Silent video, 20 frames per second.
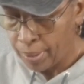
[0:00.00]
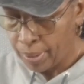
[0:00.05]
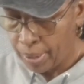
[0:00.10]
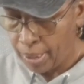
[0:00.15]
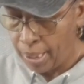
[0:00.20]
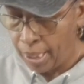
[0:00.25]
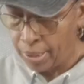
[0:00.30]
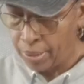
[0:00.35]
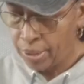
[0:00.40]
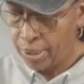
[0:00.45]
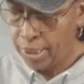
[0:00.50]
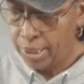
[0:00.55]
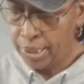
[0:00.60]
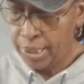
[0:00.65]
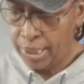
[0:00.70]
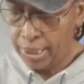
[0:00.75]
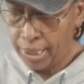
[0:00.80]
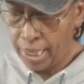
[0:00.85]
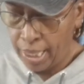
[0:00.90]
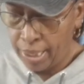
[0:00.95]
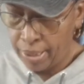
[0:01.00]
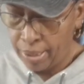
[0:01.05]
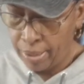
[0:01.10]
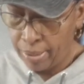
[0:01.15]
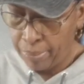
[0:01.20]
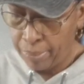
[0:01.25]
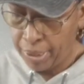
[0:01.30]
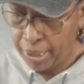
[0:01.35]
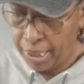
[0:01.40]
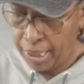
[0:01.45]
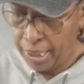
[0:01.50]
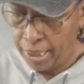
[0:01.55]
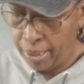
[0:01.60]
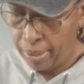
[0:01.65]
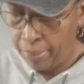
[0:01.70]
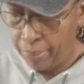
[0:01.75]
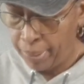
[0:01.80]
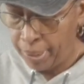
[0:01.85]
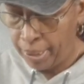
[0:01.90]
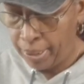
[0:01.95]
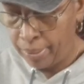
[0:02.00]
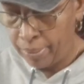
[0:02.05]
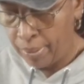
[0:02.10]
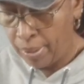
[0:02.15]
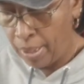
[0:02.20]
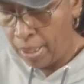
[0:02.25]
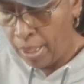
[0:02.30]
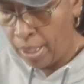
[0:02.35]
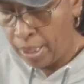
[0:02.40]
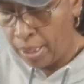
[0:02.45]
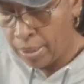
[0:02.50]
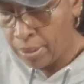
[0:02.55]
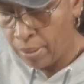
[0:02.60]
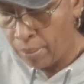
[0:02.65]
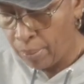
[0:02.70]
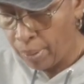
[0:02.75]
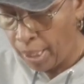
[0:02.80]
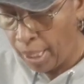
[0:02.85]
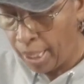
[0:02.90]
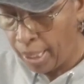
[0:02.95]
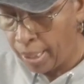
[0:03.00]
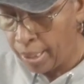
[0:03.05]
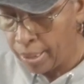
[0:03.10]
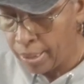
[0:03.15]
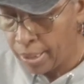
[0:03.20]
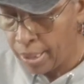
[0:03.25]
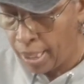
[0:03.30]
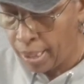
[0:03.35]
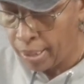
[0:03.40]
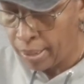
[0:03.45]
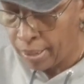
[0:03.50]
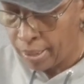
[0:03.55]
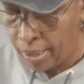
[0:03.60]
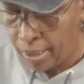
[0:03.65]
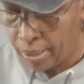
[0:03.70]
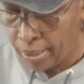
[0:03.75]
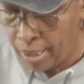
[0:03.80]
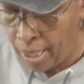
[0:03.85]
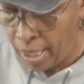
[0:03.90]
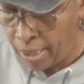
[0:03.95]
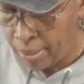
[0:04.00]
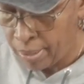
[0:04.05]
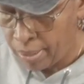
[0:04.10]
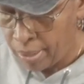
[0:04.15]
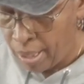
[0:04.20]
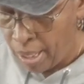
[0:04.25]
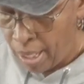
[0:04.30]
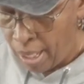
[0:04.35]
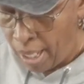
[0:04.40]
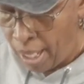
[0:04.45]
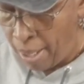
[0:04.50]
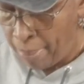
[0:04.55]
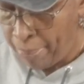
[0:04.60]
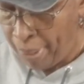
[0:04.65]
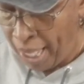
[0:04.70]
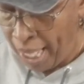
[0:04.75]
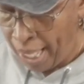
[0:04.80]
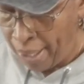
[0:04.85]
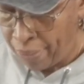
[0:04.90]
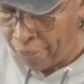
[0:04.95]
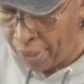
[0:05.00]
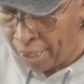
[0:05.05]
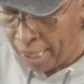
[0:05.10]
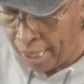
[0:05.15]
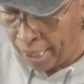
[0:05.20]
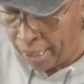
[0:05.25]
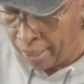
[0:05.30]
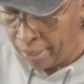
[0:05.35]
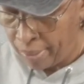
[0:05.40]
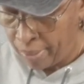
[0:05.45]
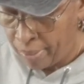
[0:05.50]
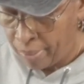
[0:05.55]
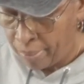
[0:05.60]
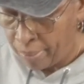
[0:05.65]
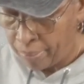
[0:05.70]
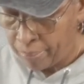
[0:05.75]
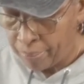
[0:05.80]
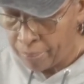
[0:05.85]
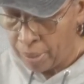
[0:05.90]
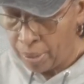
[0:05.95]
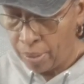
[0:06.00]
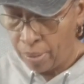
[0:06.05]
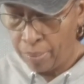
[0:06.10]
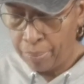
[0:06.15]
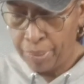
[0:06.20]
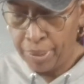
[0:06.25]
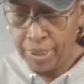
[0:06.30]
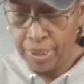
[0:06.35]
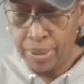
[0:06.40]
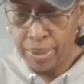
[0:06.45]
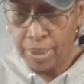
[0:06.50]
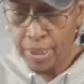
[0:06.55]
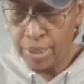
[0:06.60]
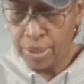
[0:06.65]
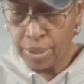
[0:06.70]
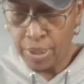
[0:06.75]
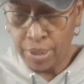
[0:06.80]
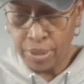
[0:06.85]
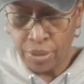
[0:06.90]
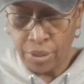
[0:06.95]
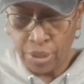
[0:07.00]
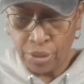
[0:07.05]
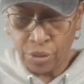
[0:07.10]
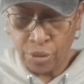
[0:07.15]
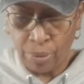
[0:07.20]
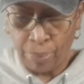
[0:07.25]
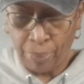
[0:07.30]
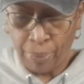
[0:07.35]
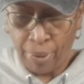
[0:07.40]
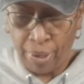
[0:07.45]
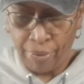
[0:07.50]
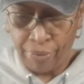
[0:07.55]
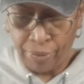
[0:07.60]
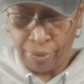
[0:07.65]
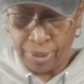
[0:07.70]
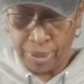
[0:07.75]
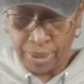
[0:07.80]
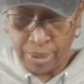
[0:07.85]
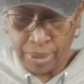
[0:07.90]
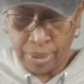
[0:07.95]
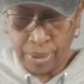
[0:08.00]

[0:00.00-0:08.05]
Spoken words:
And I should have did that in the beginning, but it's okay. It's not a bad thing, you know, but it's just your preference.